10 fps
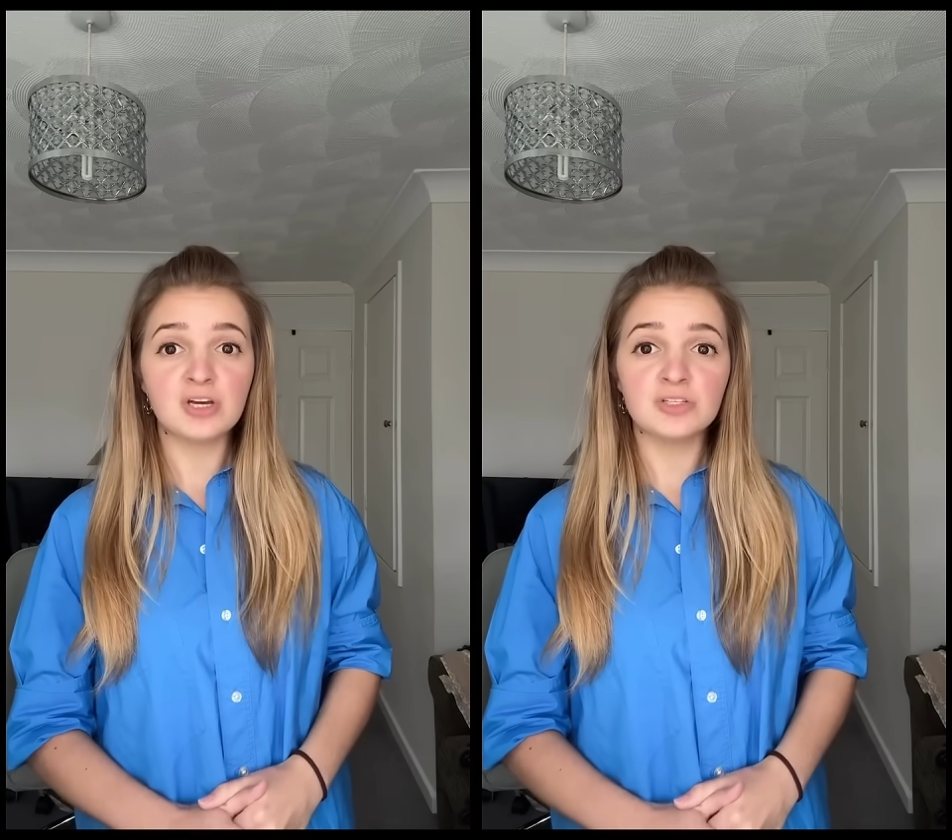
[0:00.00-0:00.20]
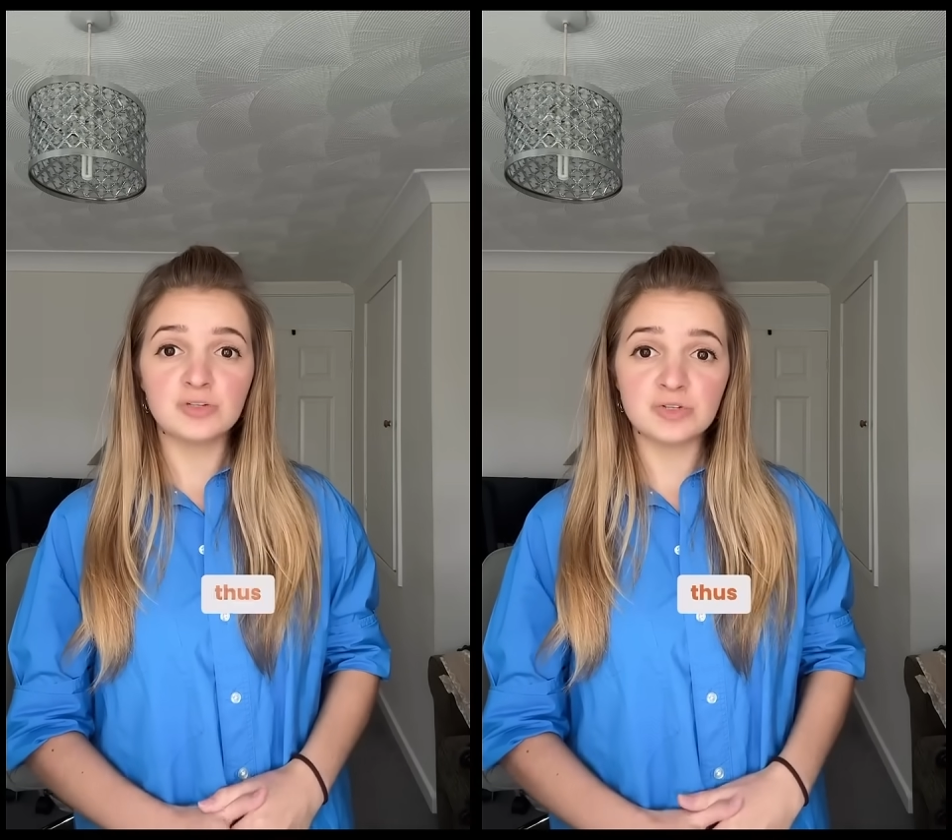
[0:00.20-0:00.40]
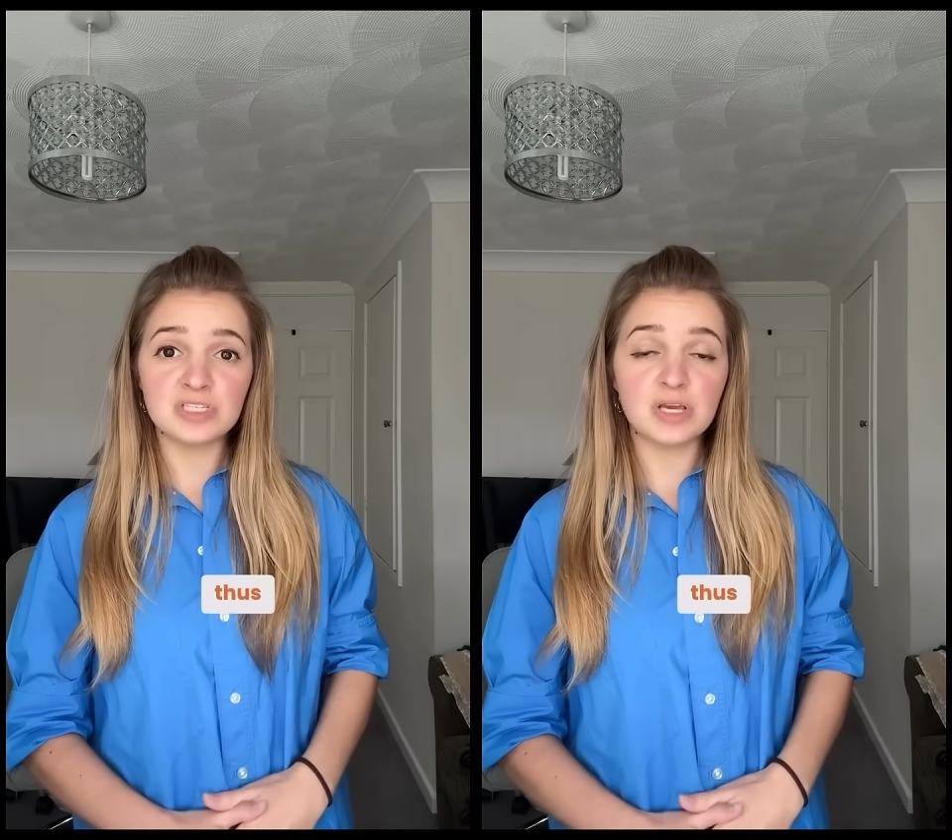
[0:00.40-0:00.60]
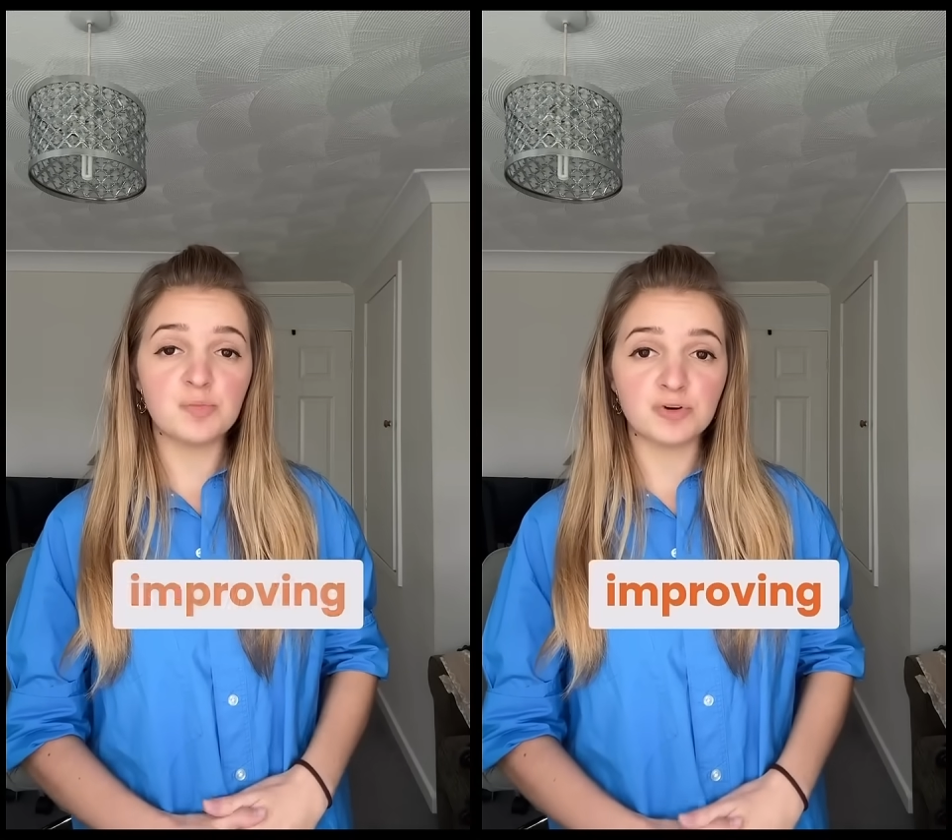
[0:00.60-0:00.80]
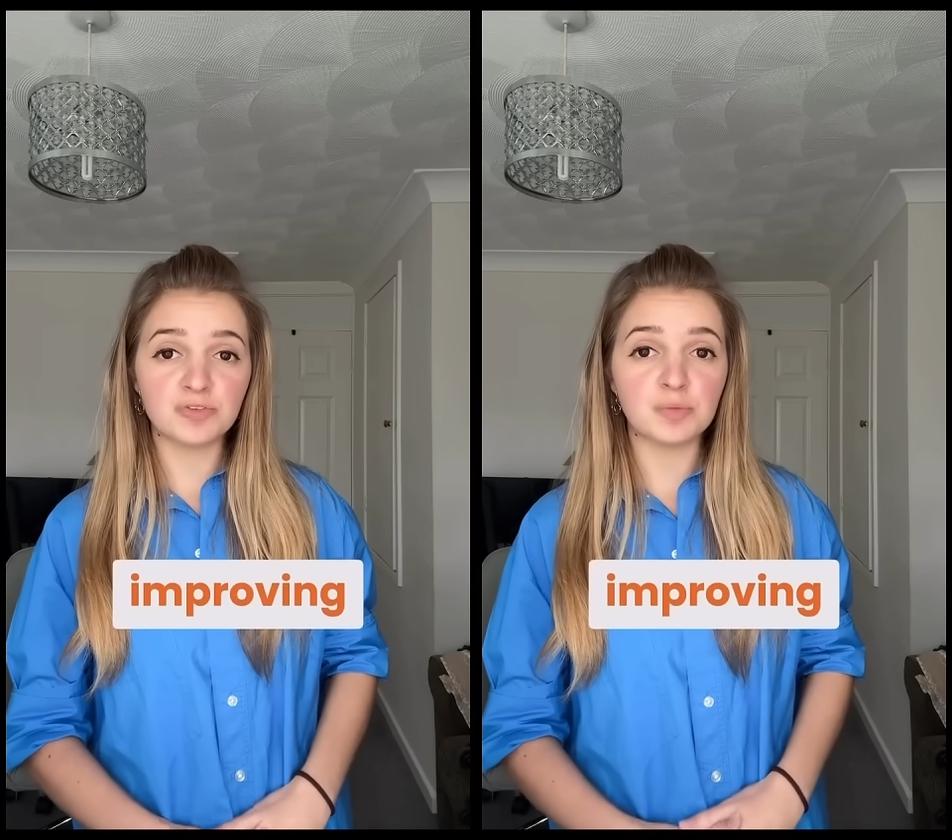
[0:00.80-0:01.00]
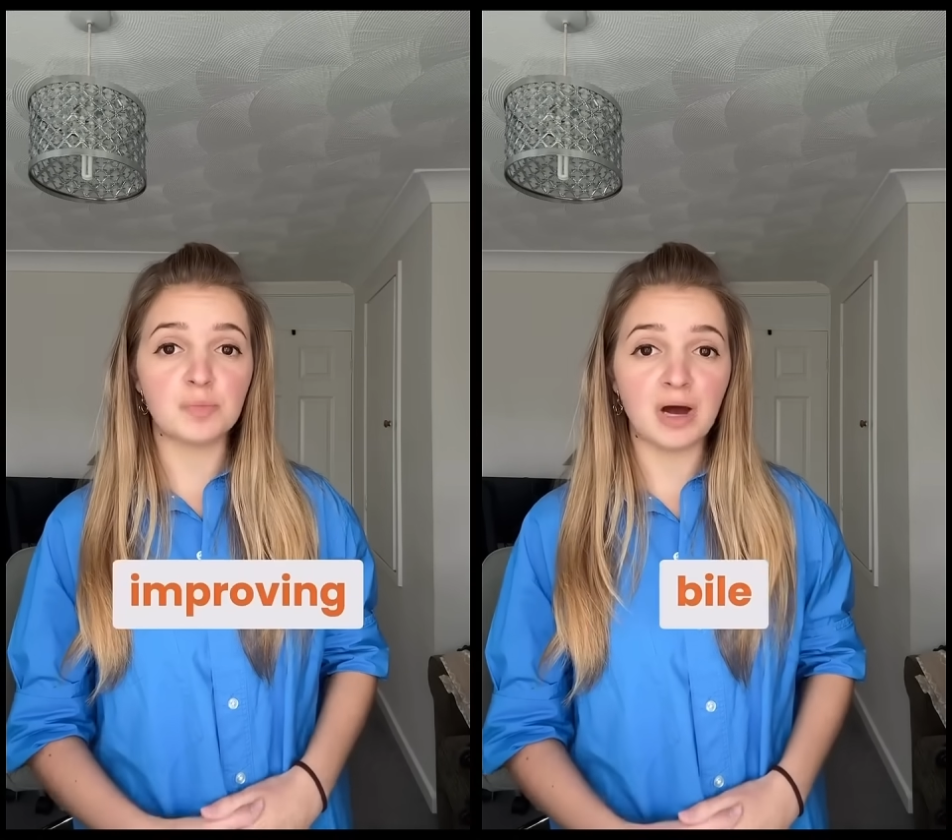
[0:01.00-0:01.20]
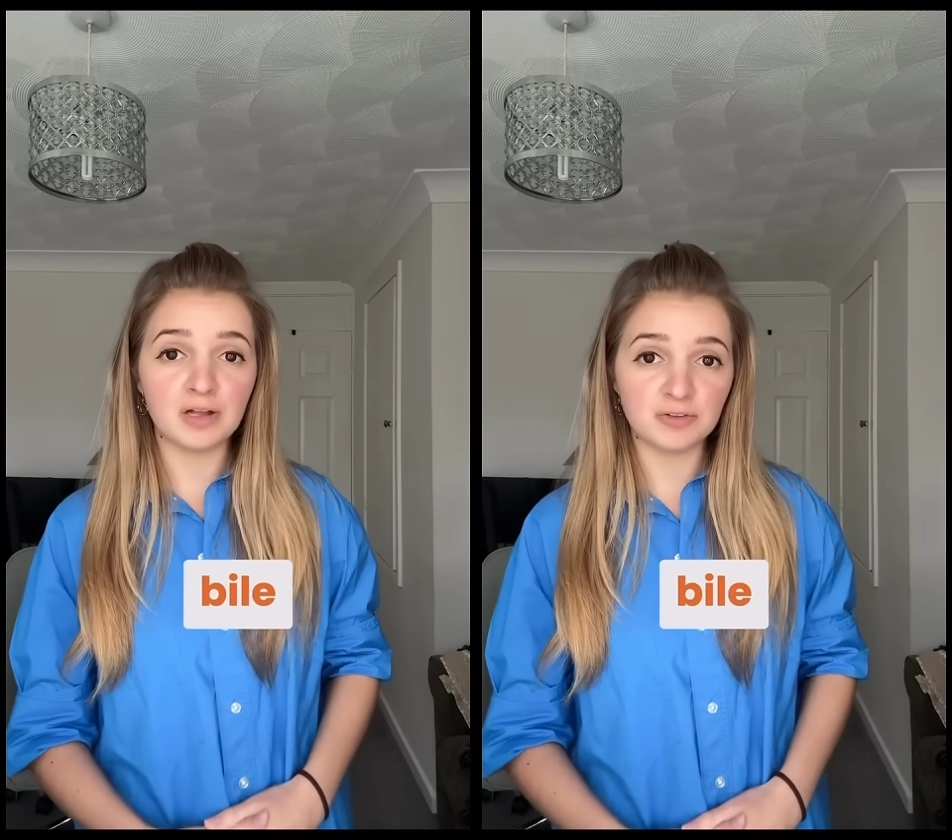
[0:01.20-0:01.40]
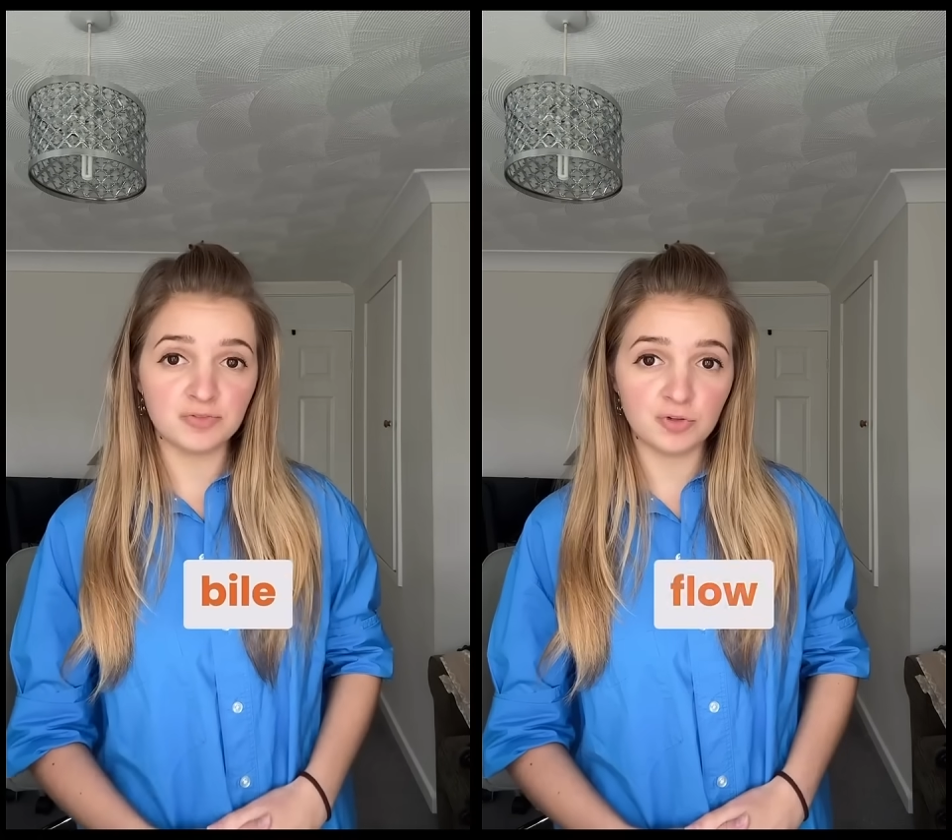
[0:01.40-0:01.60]
thus improving
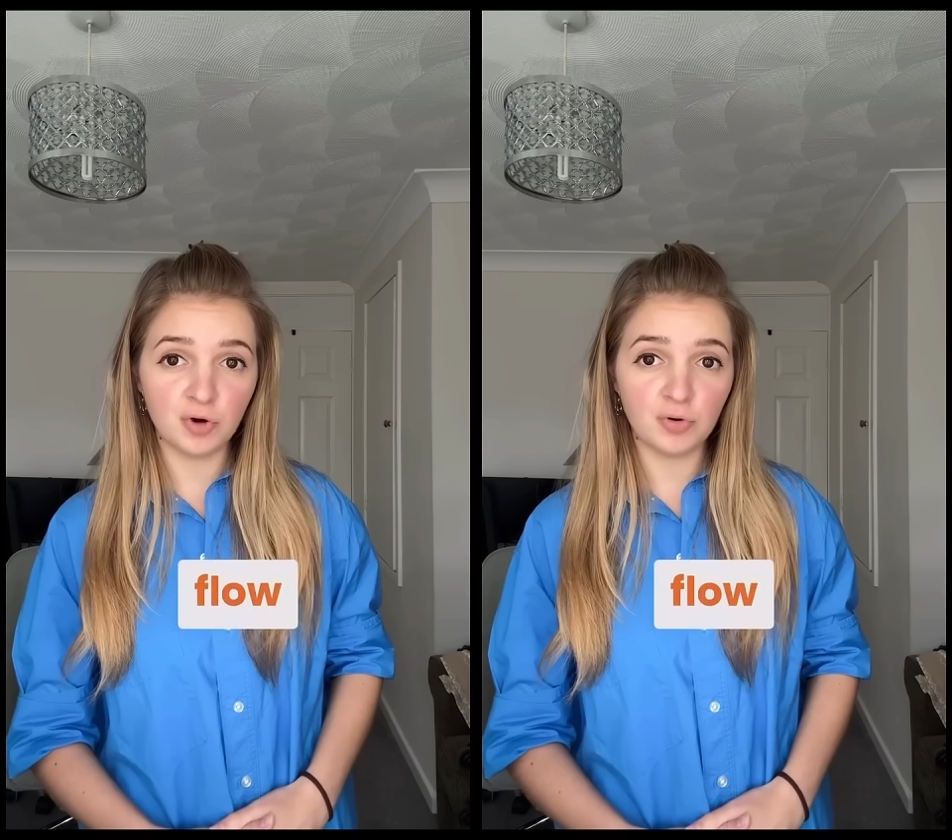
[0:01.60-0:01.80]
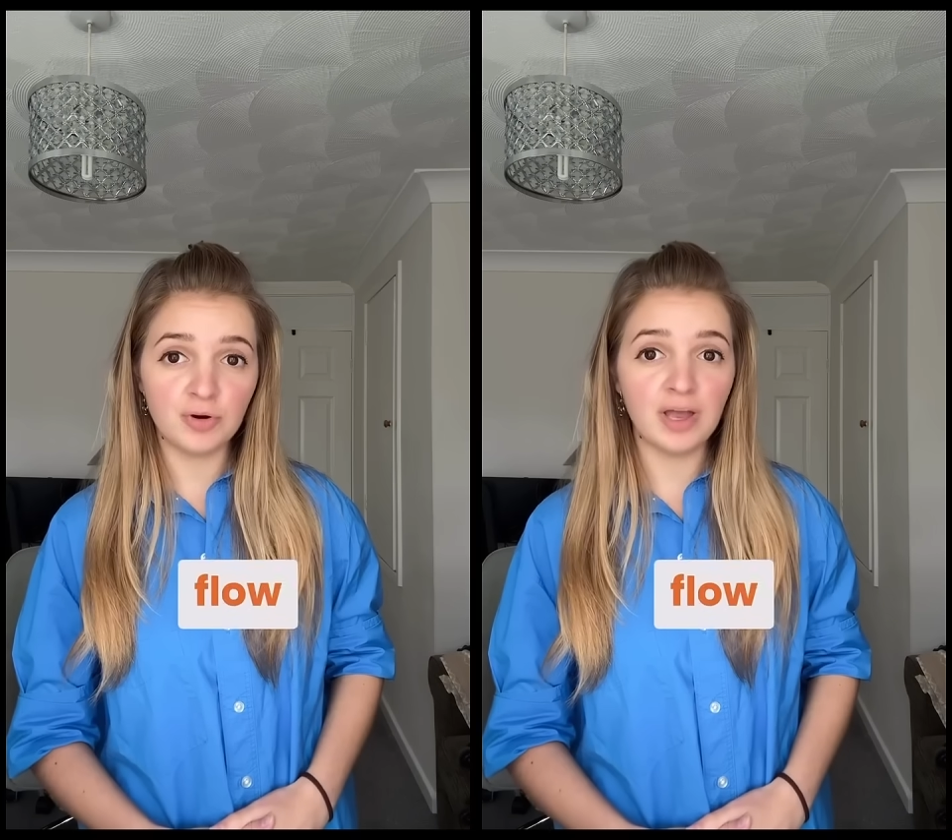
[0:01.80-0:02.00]
bile flow